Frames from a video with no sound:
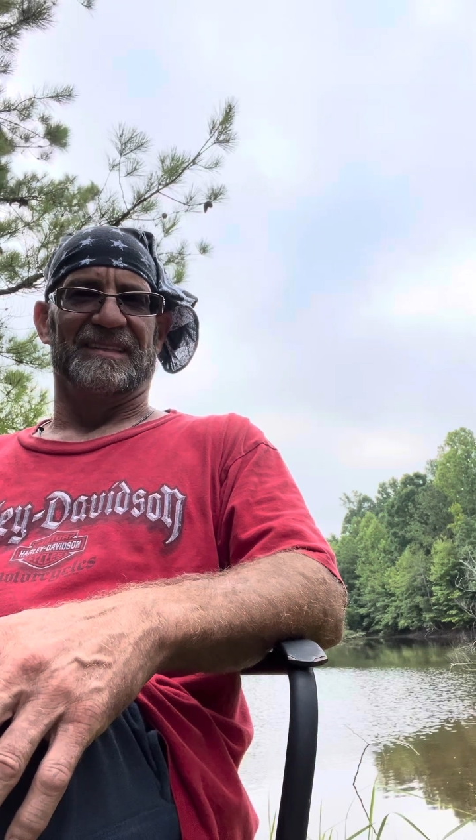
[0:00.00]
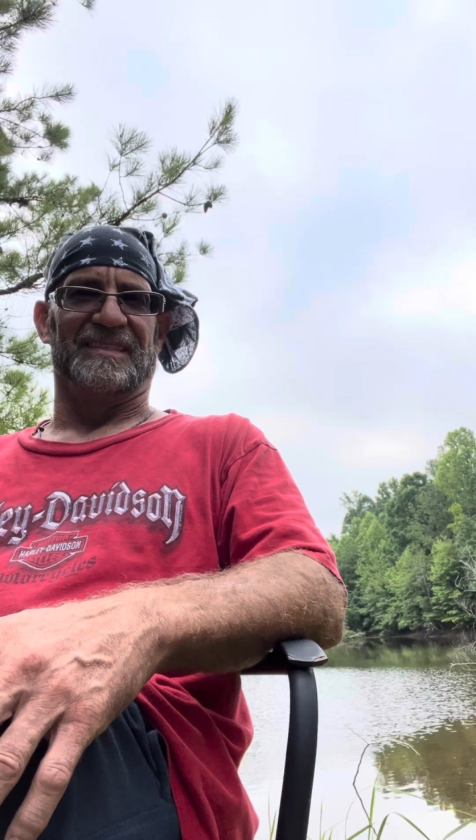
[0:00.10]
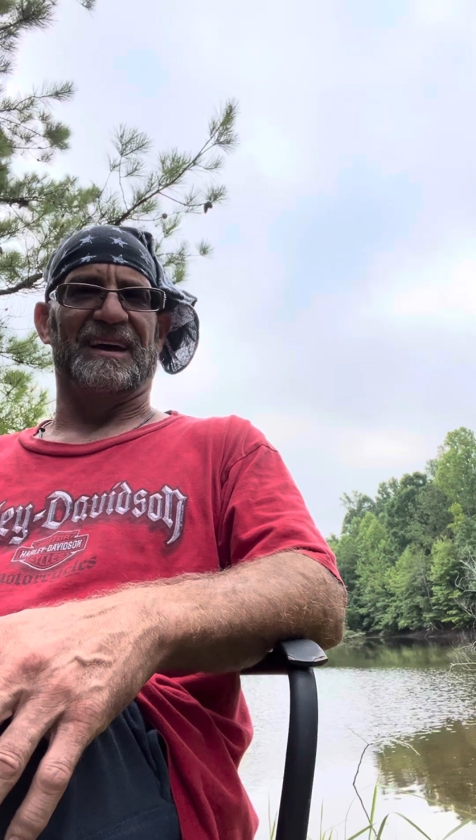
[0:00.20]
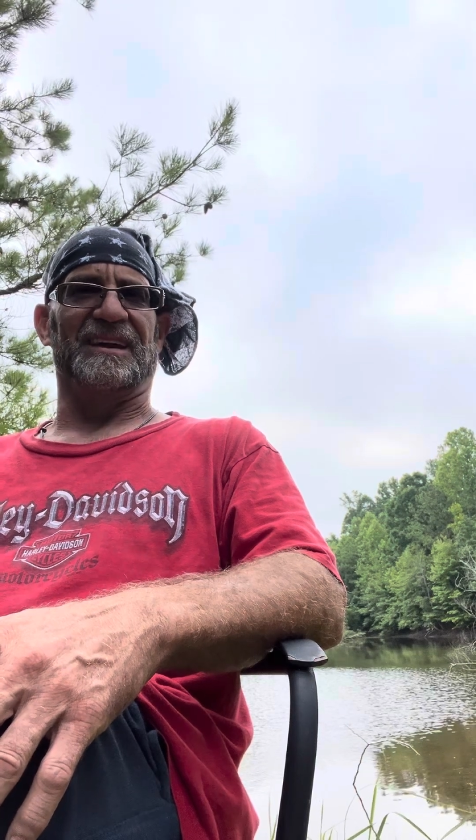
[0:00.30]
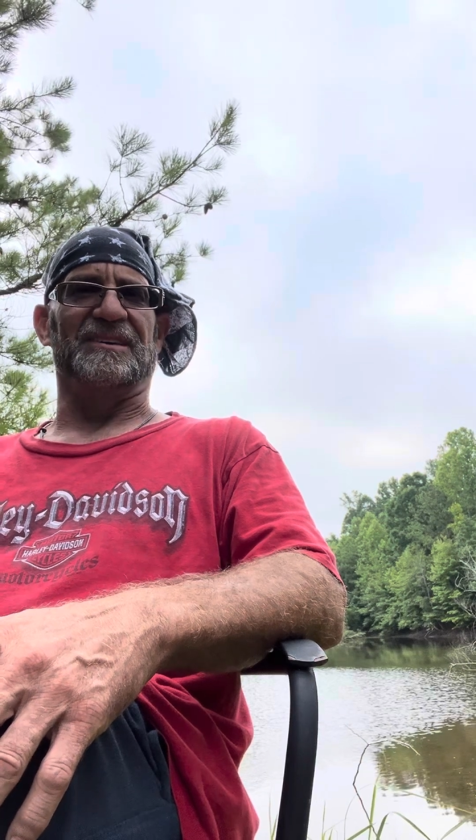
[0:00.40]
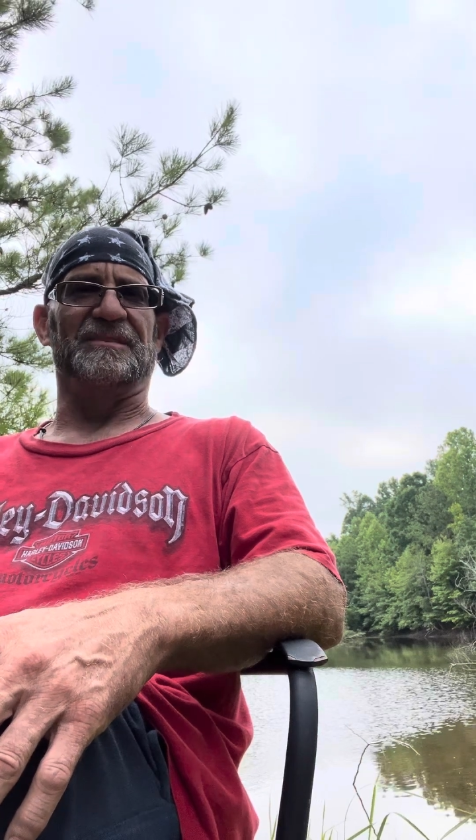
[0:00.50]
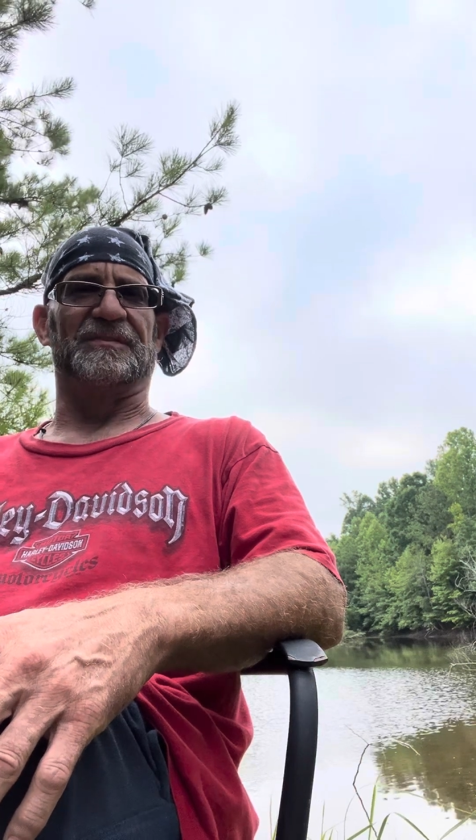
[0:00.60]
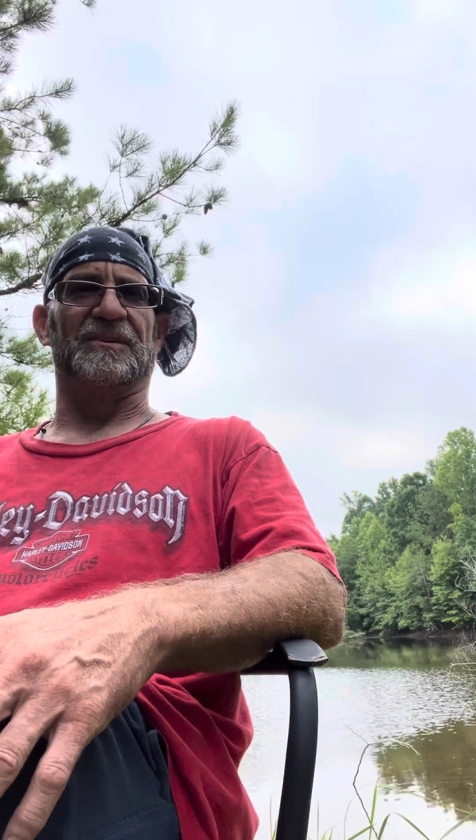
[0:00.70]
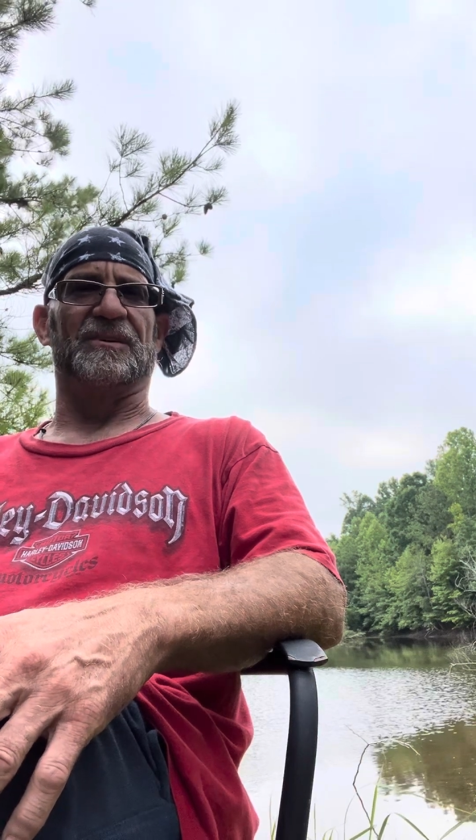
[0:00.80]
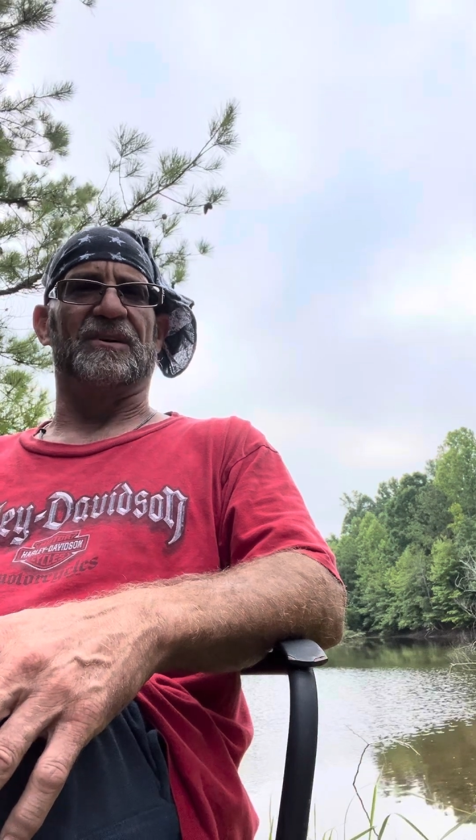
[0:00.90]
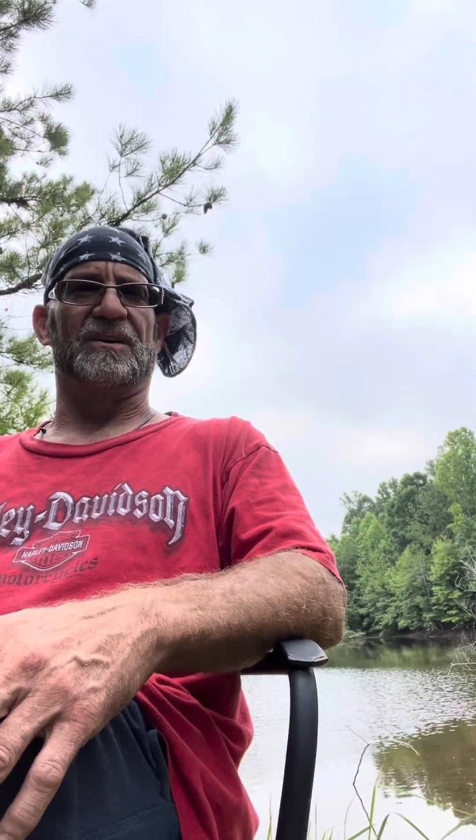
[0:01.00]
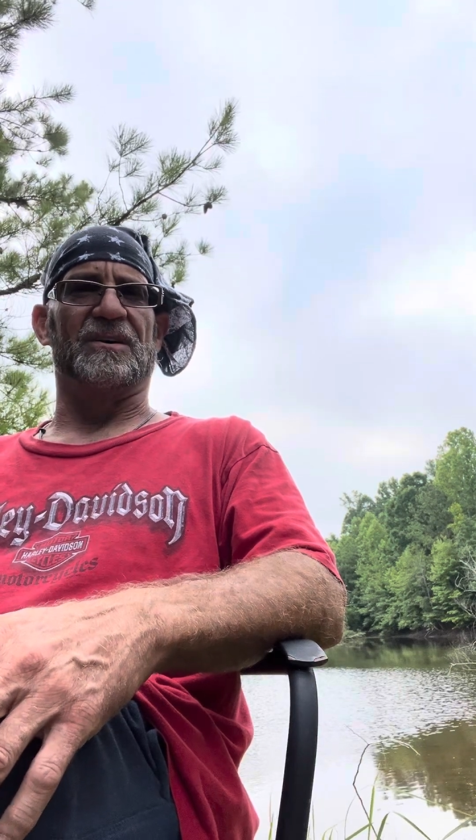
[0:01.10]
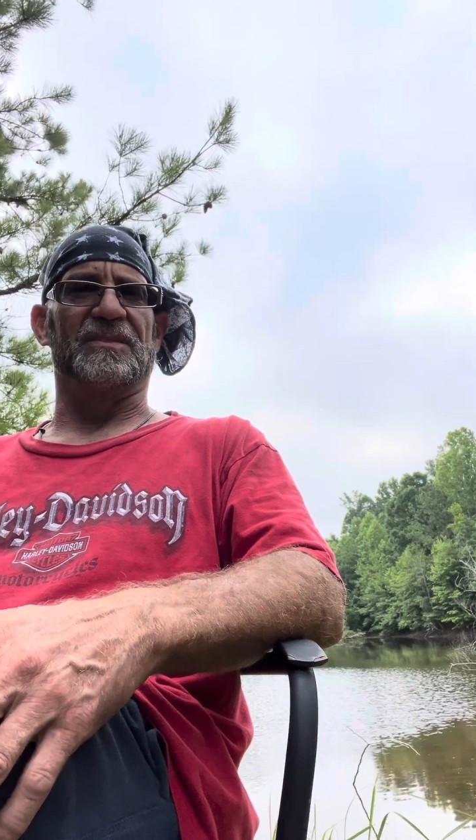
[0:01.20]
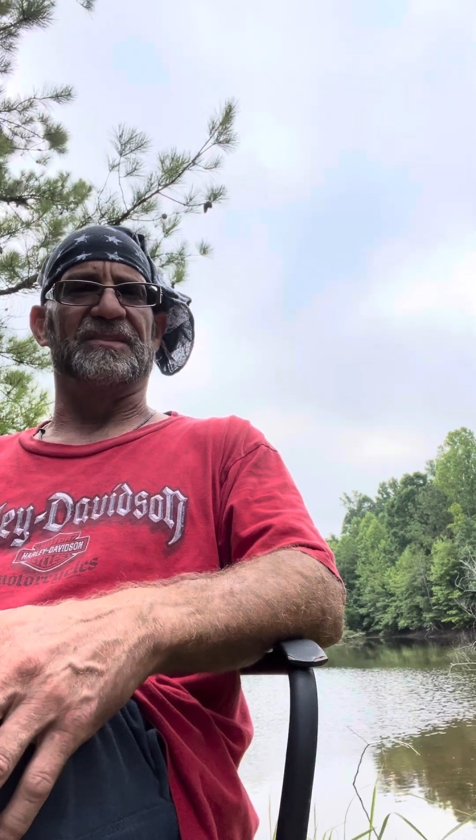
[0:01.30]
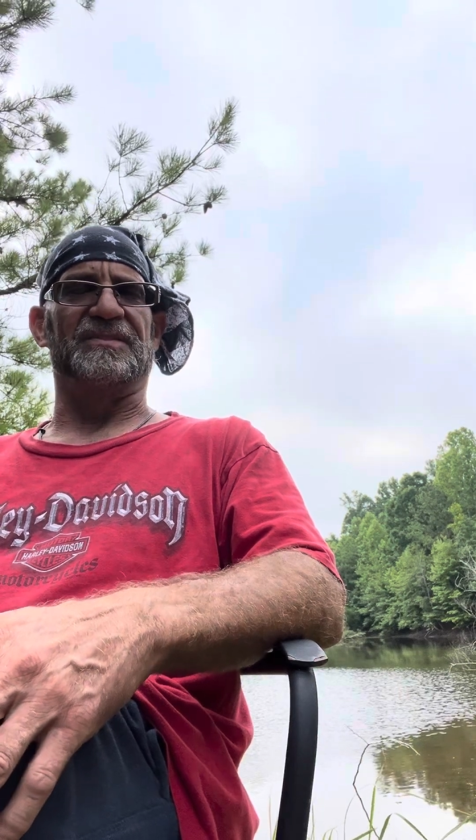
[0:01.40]
Thank you for
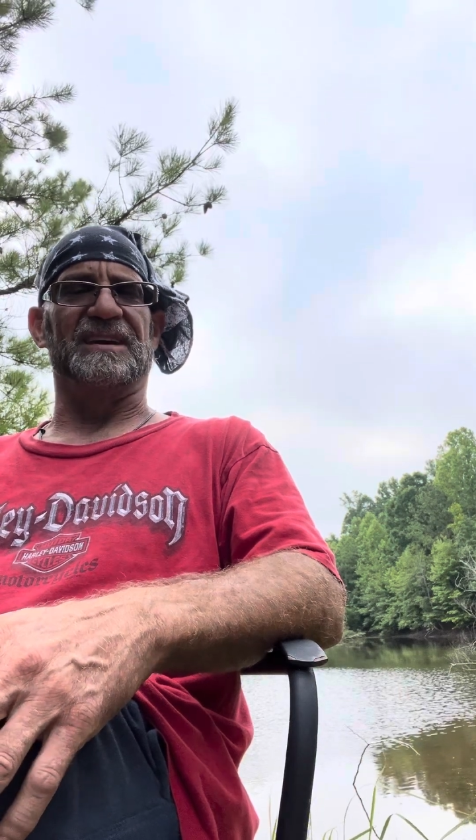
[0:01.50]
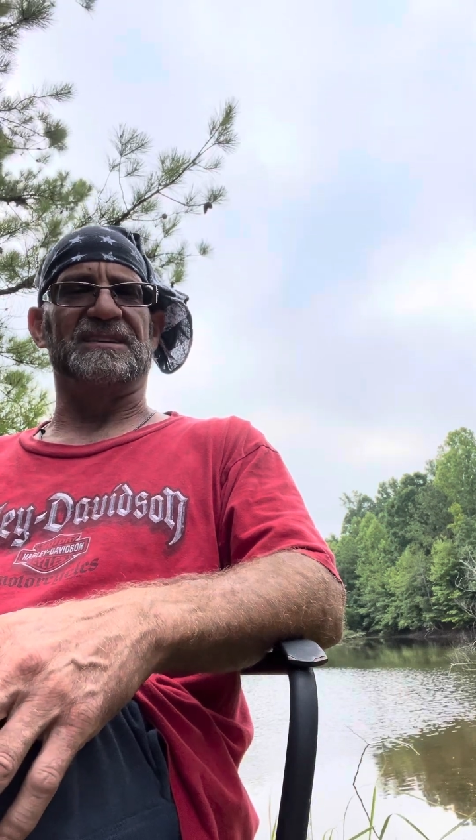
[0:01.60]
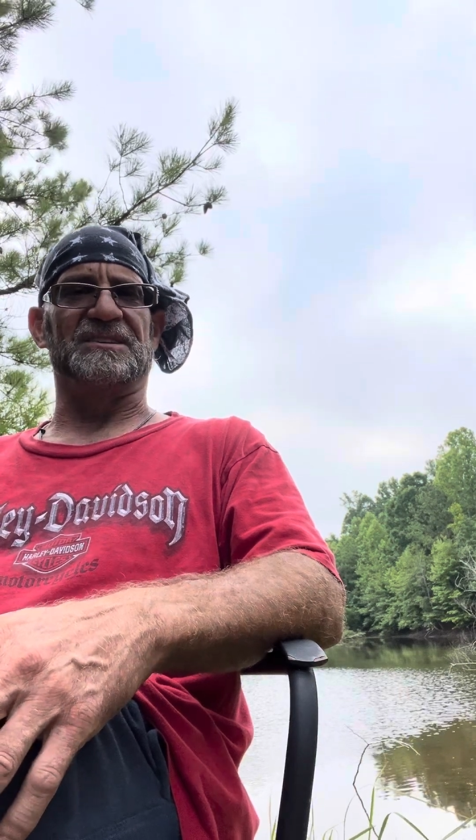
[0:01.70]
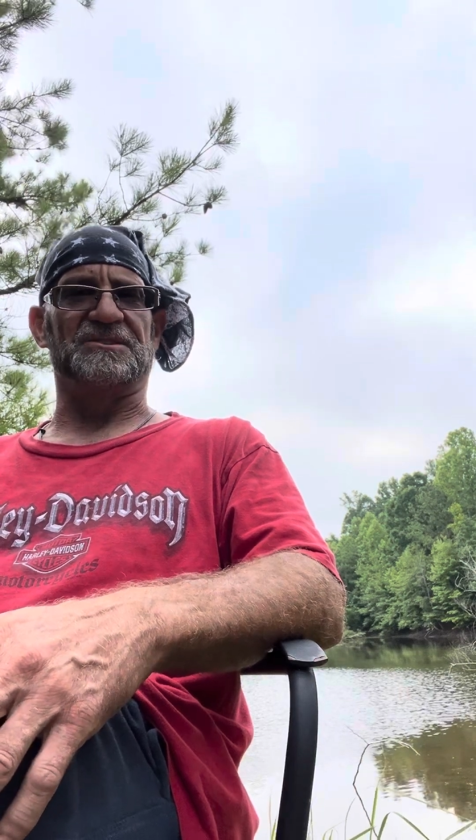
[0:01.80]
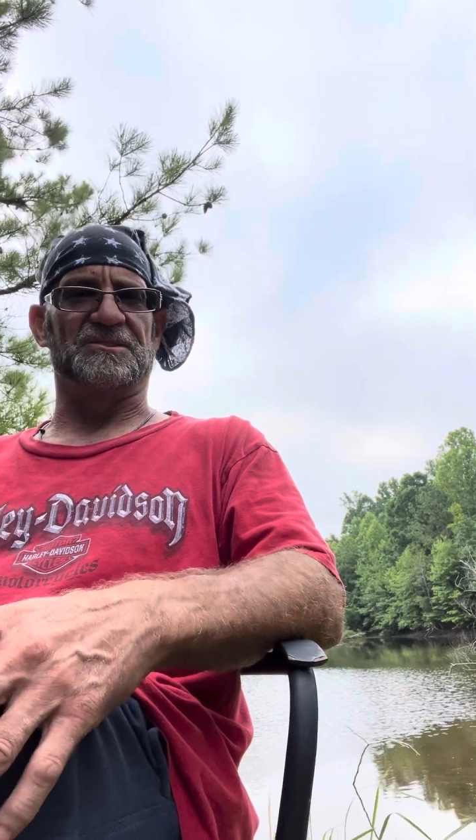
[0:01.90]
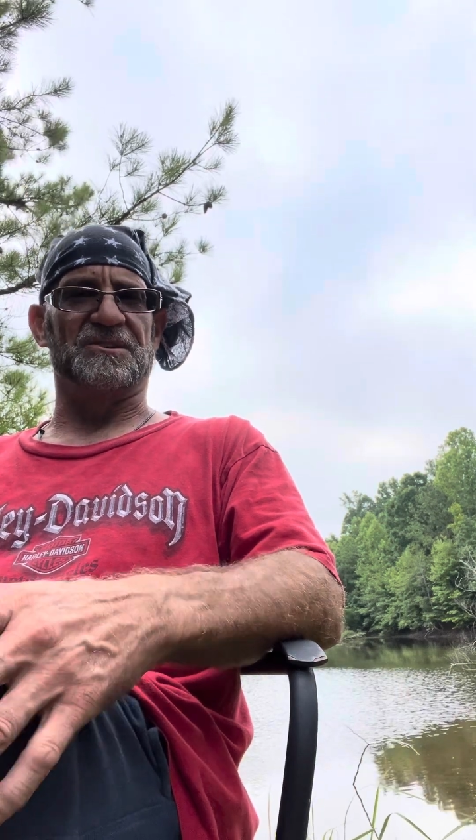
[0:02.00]
all the things that you